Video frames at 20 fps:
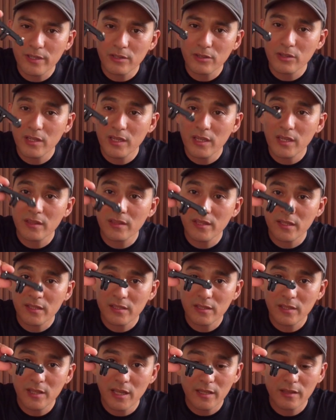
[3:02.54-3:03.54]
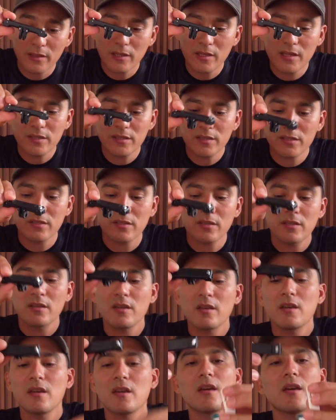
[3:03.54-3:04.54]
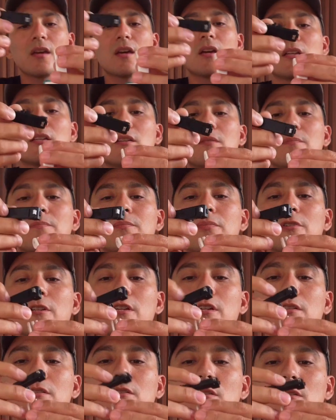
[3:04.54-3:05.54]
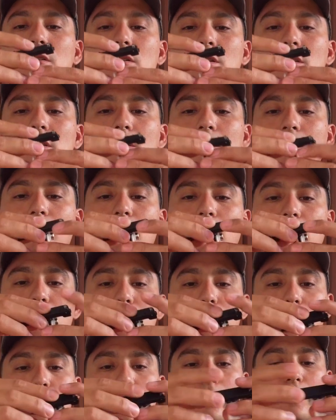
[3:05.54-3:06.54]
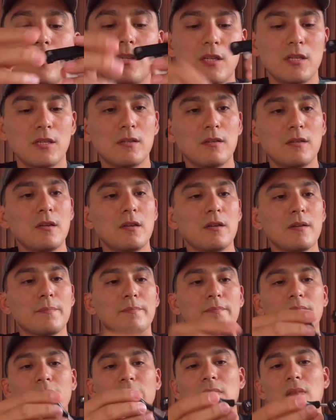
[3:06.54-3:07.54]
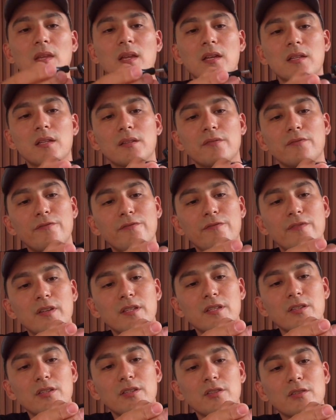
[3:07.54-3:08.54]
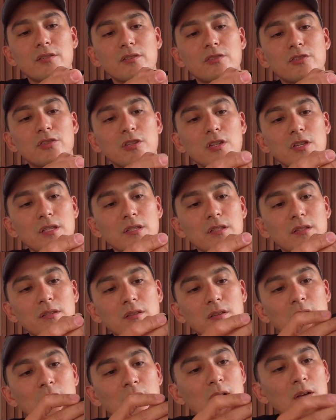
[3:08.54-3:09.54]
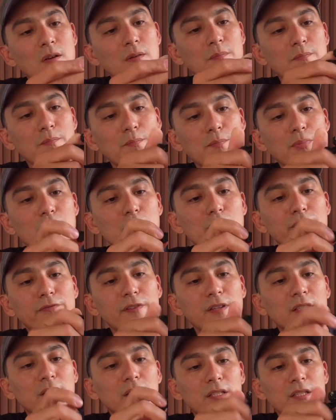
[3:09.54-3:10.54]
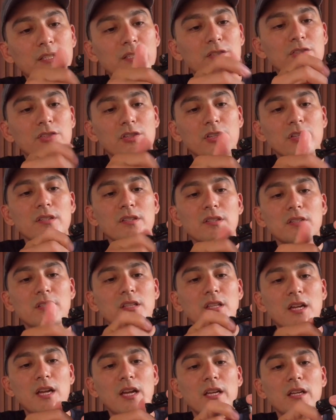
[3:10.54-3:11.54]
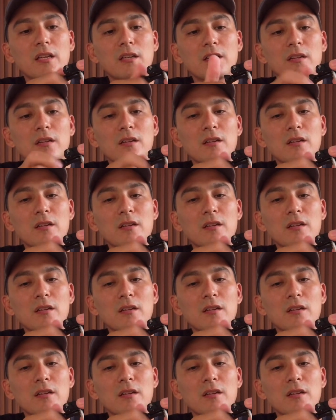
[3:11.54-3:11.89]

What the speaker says: thing that's like this, and you put it on the mouth thing and it fits just perfectly, just like